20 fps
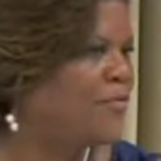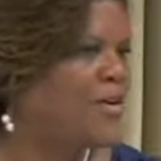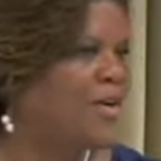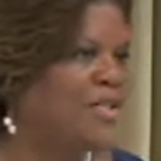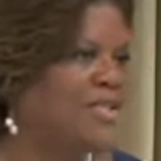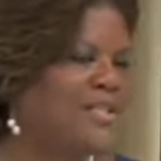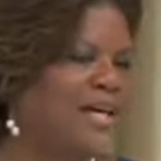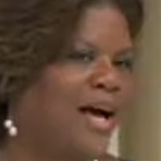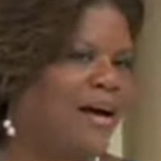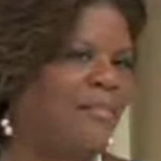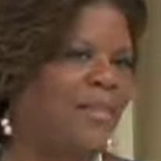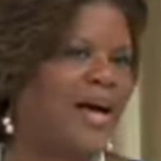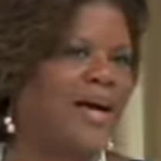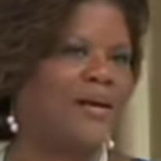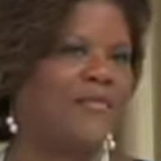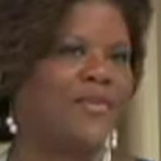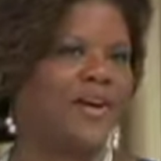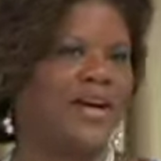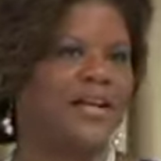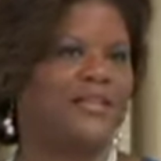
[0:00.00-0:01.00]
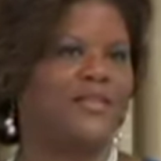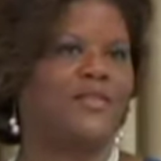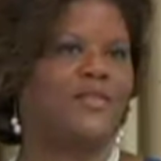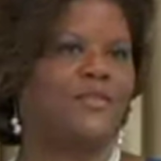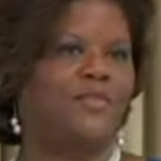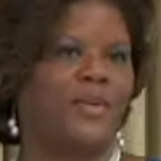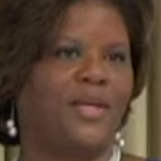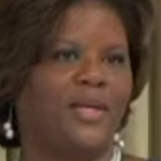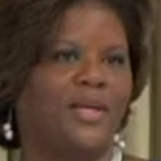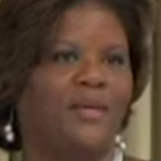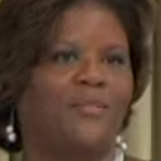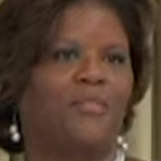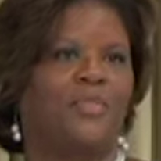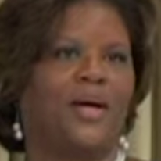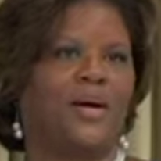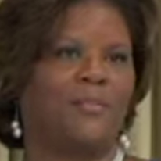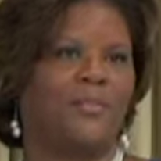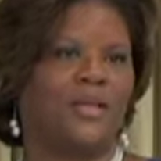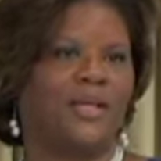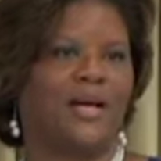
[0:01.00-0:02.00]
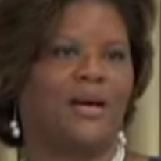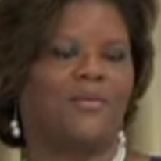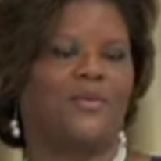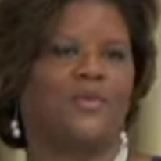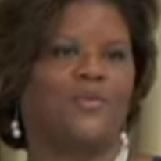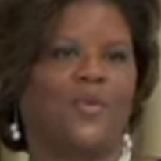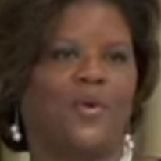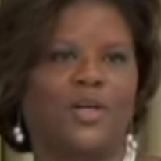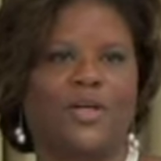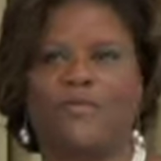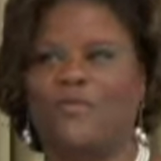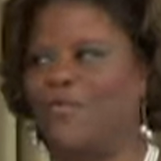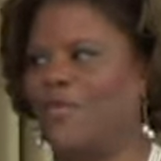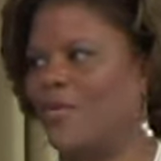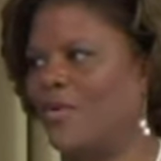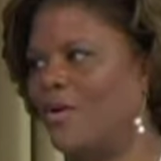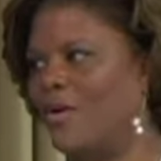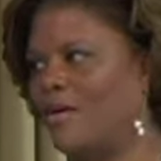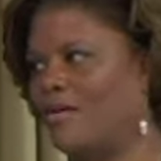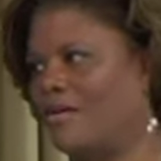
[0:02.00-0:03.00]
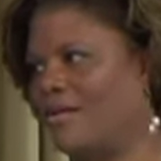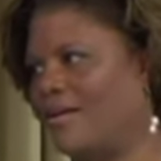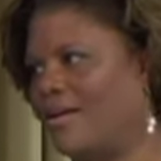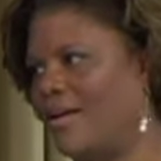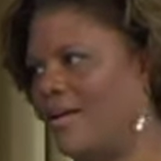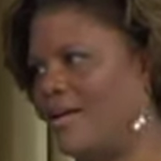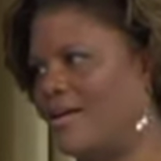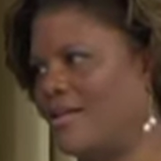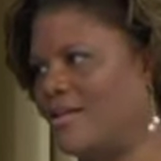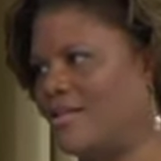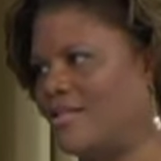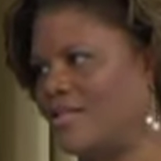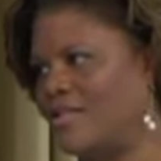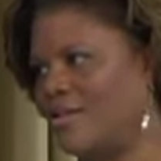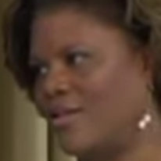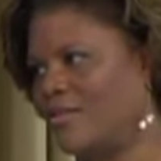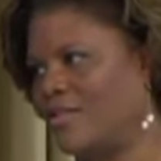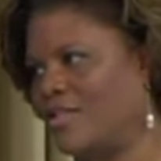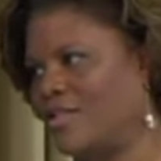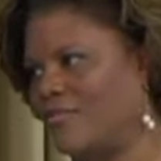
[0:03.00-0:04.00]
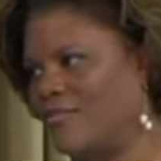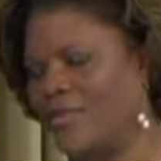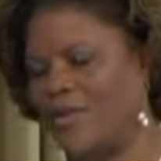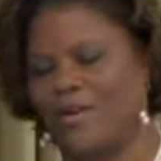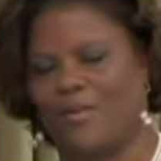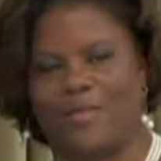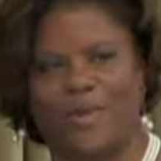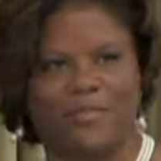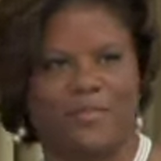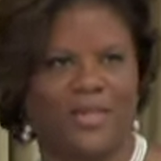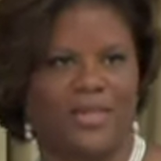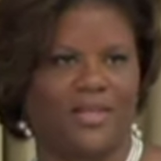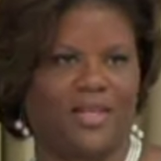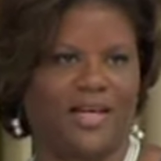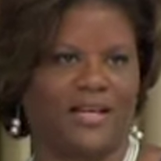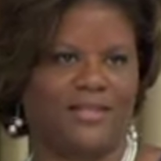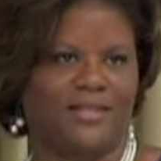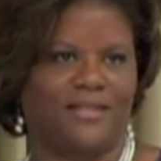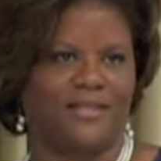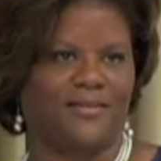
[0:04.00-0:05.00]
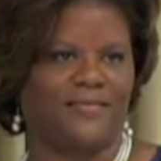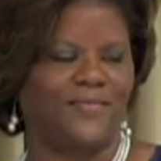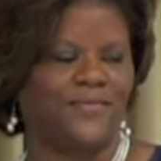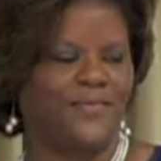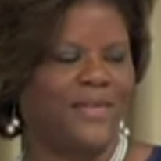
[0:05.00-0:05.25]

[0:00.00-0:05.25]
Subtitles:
first time I ever had to speak in public, I was working for a consulting firm in Bethesda.